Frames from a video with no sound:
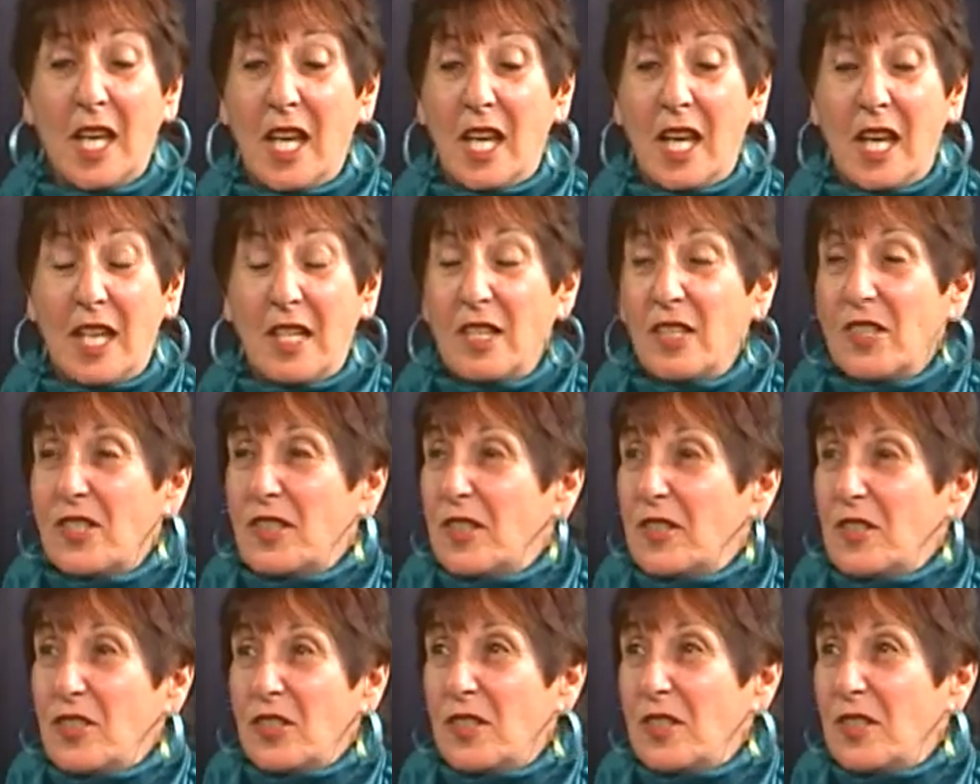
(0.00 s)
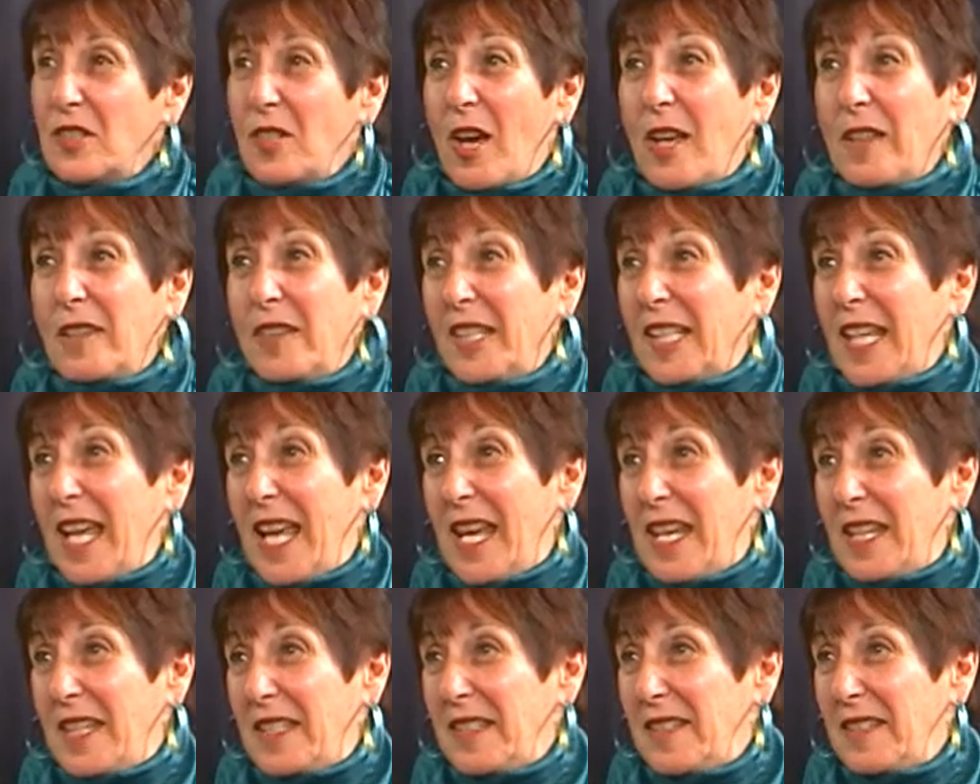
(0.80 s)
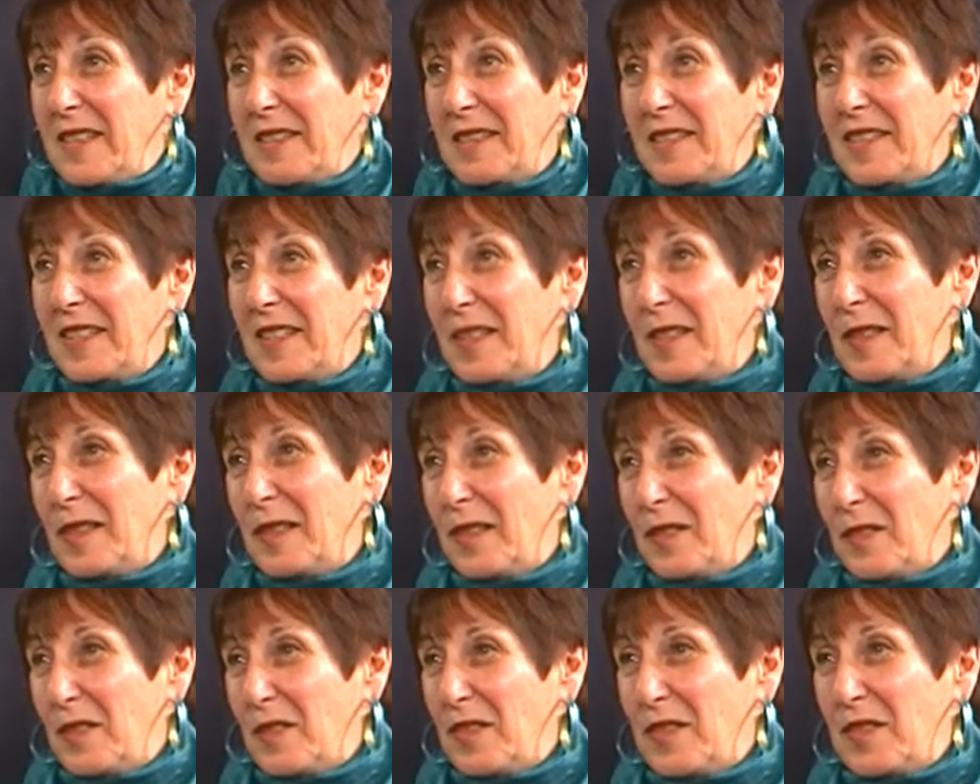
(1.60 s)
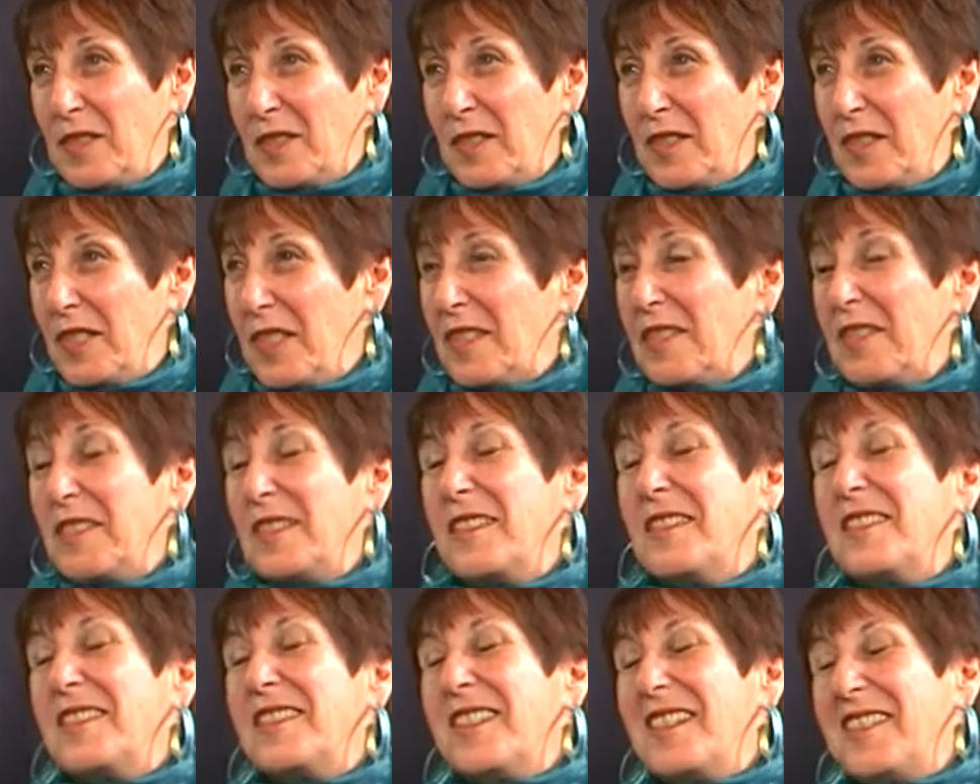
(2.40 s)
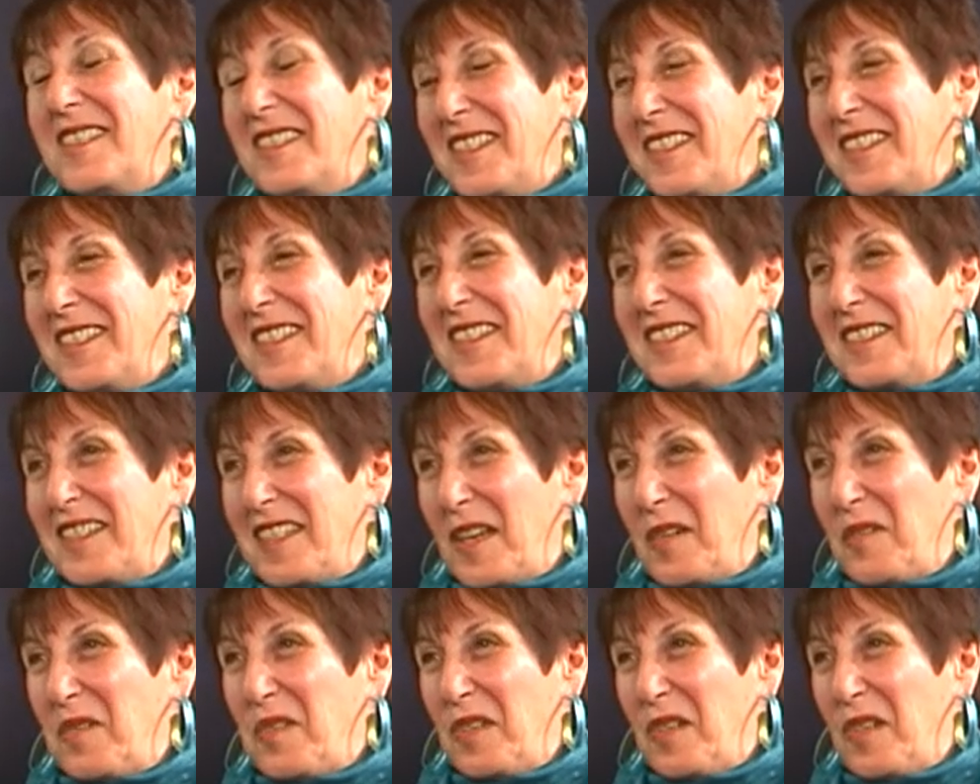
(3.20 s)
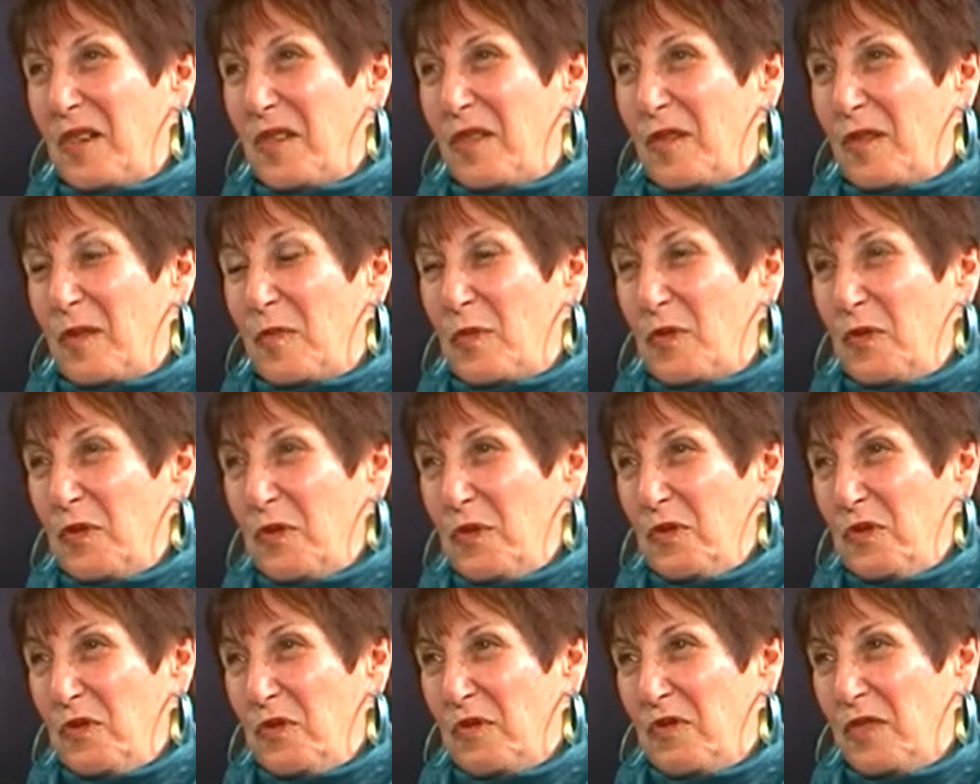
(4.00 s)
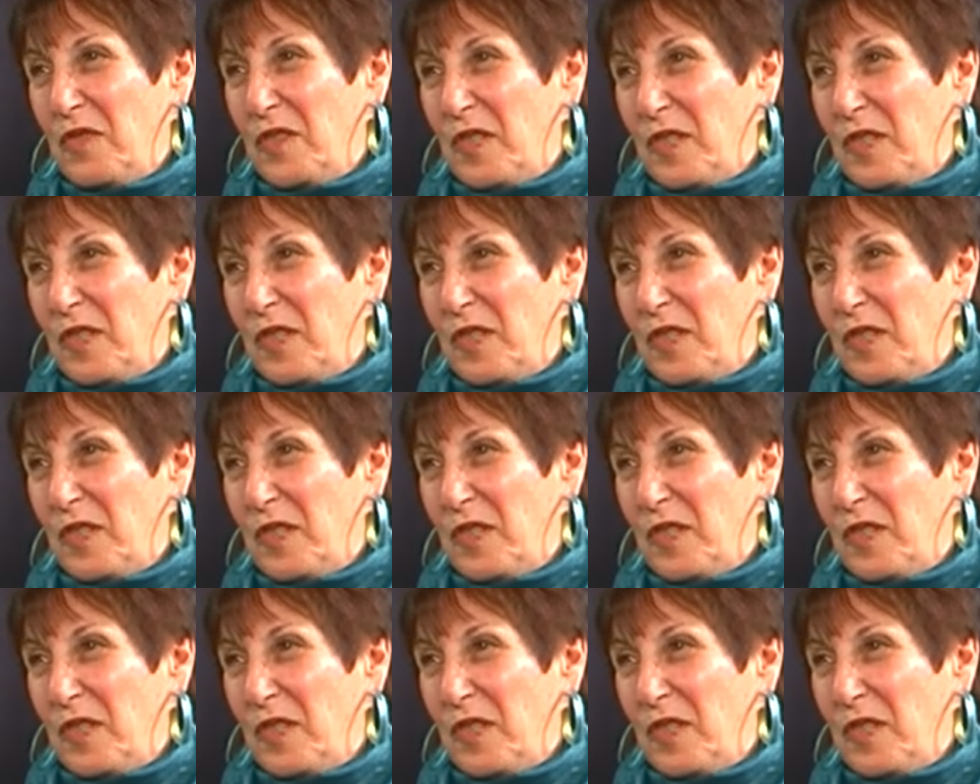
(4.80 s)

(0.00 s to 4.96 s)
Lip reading: And it's just not the case. There's statistics out there that prove that